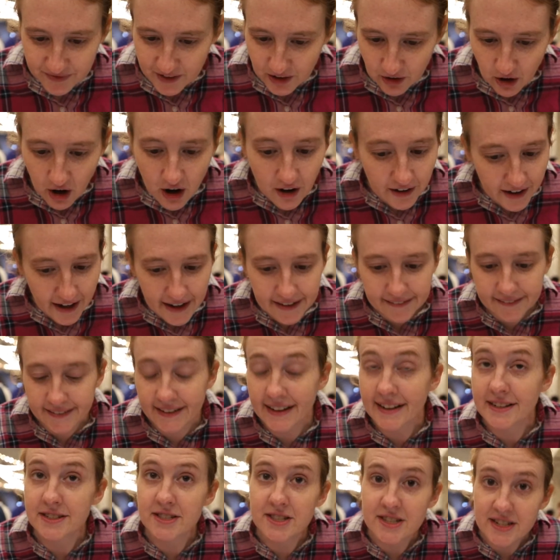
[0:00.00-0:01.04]
Long Island
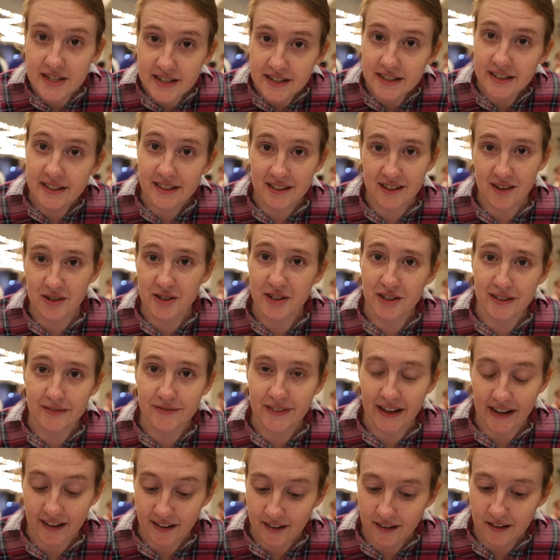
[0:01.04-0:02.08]
iced tea, you know, you're in
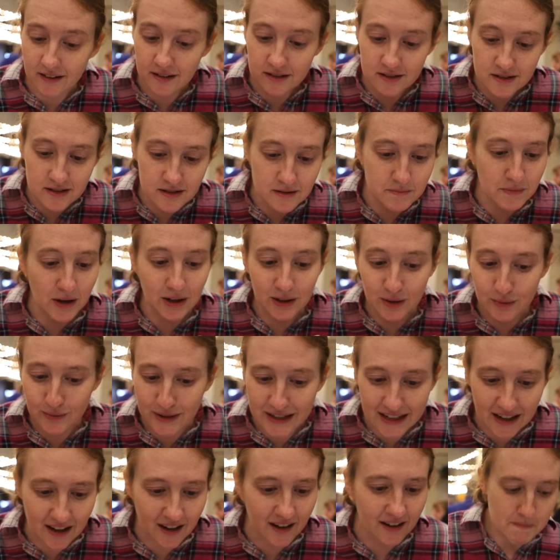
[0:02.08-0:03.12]
Vegas,
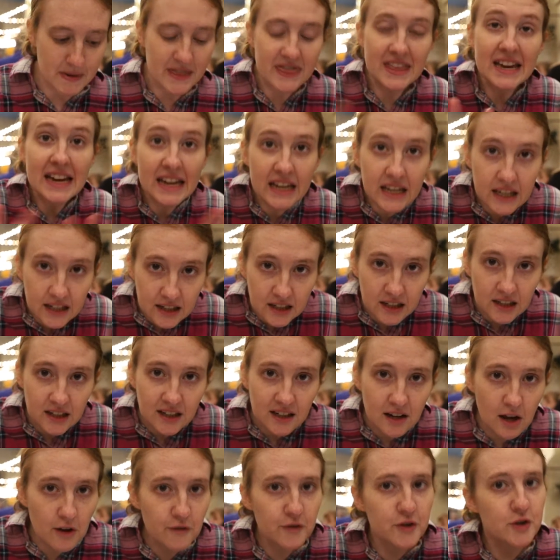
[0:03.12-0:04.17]
margarita. But then,
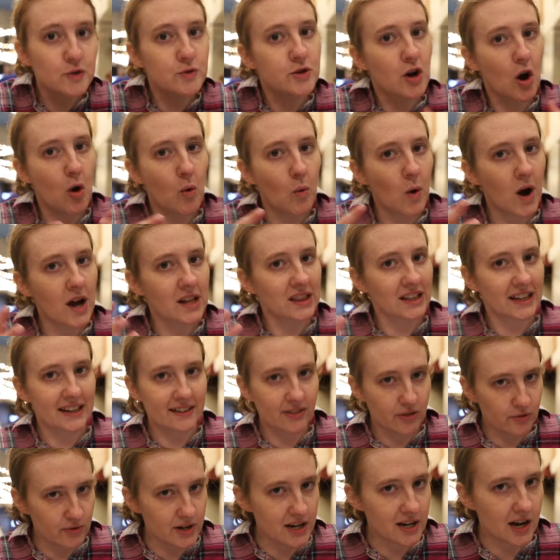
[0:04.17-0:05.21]
if you don't want
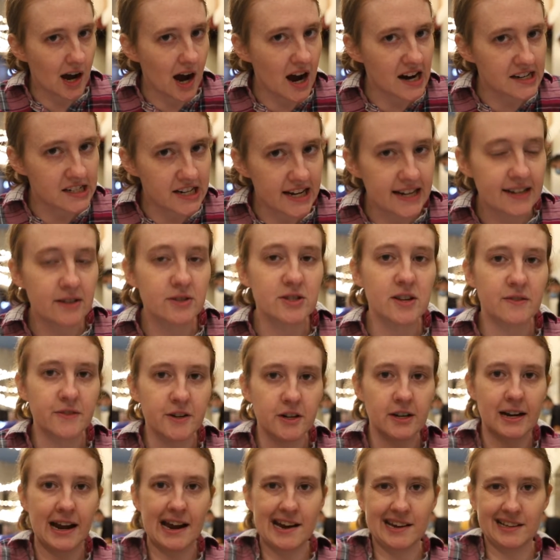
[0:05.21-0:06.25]
like 3 cocktails, if
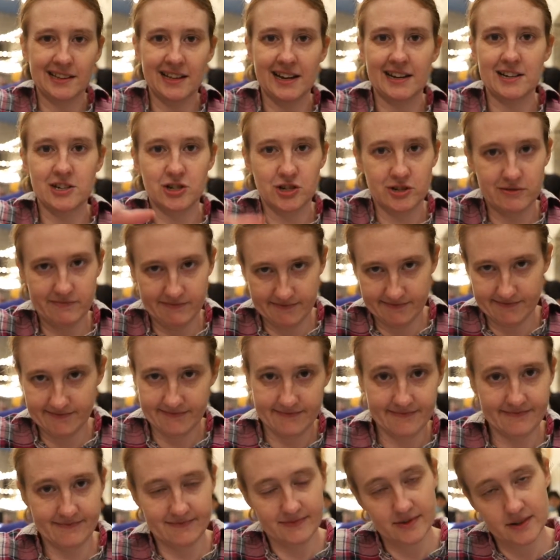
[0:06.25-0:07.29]
you're kind of like,
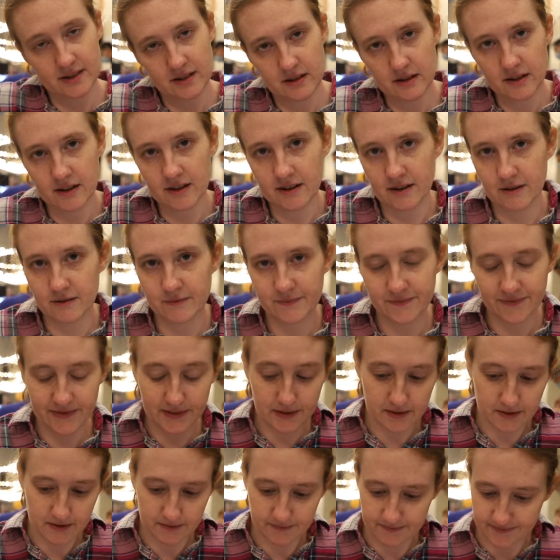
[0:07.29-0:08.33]
you know,
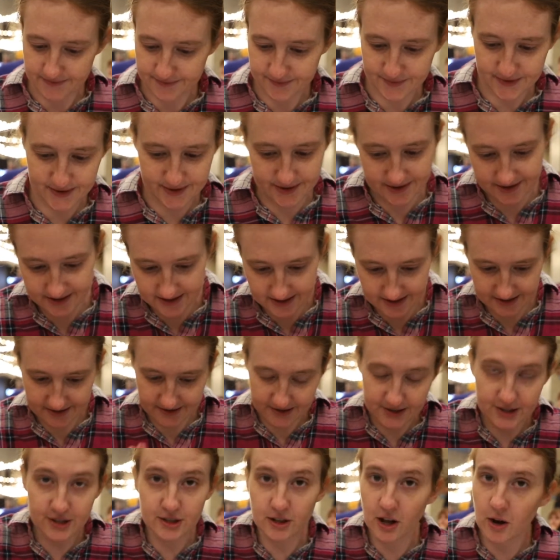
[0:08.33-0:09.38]

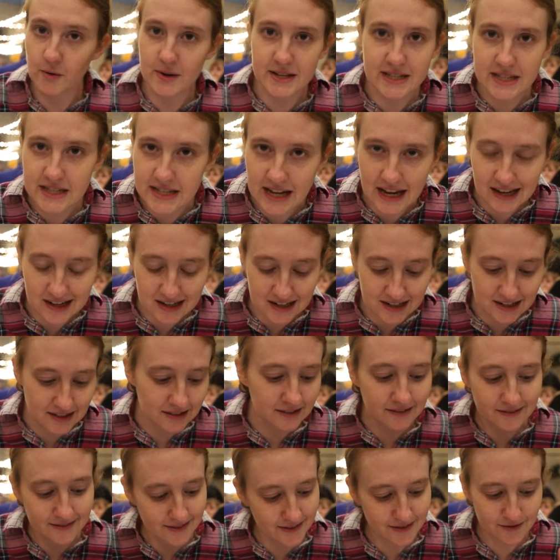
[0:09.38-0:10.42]
slow and steady
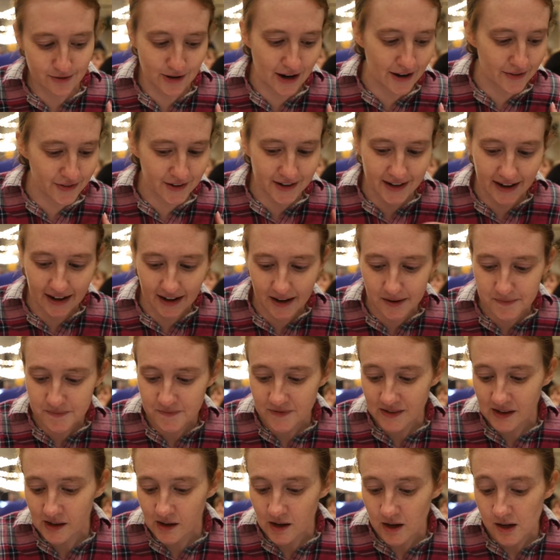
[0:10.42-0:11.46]
throughout the day,
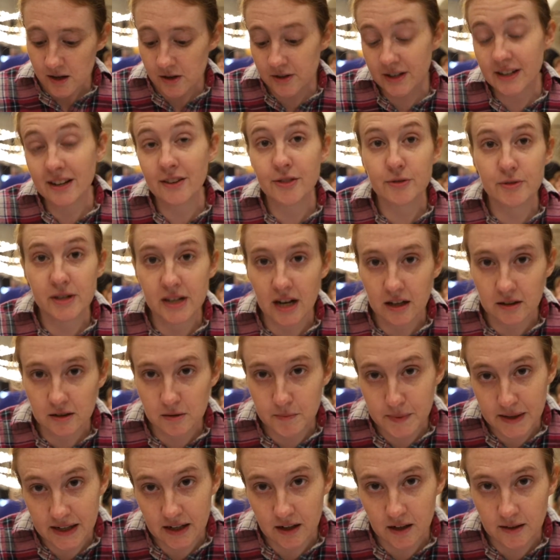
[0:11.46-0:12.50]
you can get a
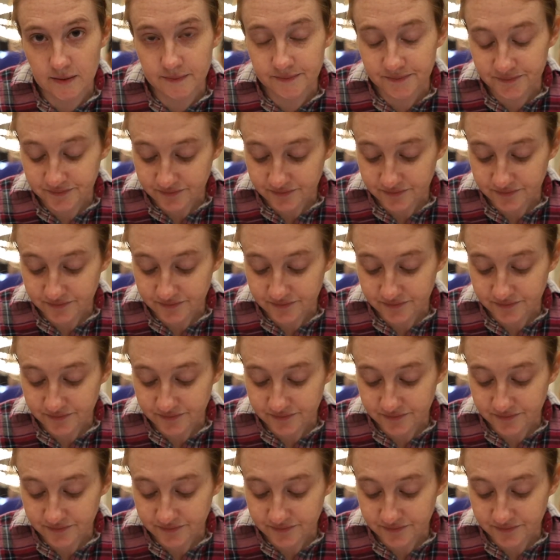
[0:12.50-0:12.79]
$3 beer.